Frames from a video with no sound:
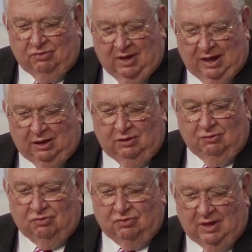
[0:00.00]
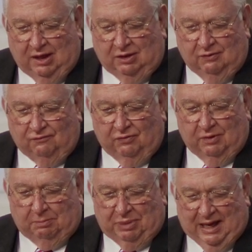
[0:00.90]
Thank you for
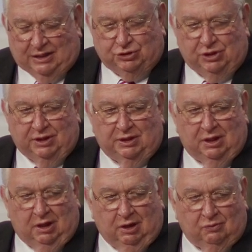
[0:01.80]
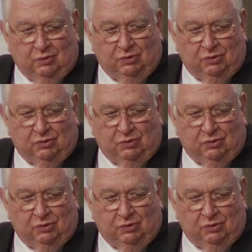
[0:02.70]
the passion and the heart